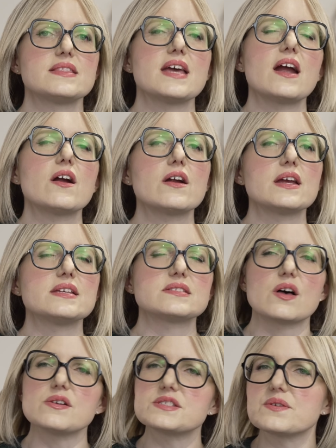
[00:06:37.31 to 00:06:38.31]
there is
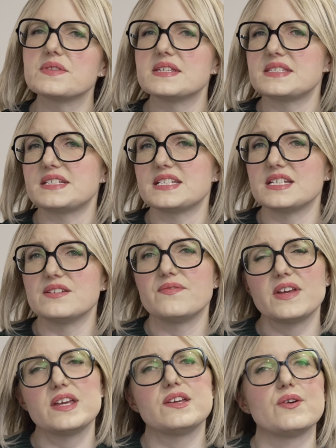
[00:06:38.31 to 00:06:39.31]
also this
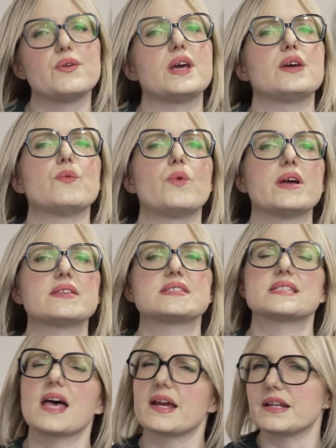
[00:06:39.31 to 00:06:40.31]
TV unit with
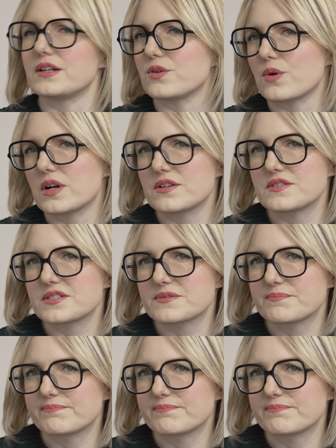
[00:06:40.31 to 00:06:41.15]
sliding doors.